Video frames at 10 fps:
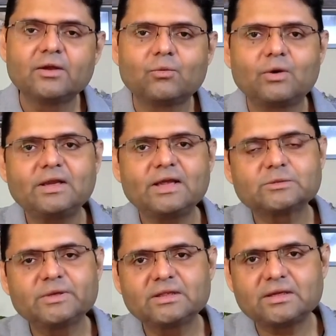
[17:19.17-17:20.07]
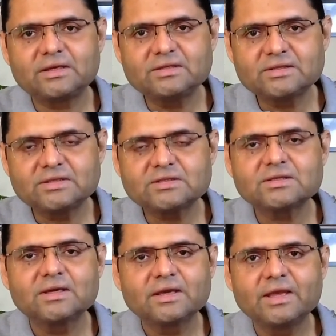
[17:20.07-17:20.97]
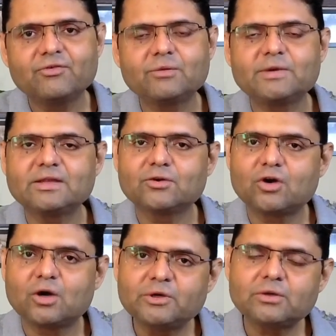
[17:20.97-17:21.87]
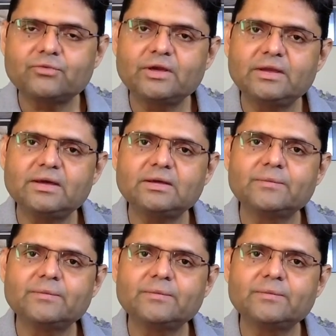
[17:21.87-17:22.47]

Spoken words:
What has been the reasons given by the government of India,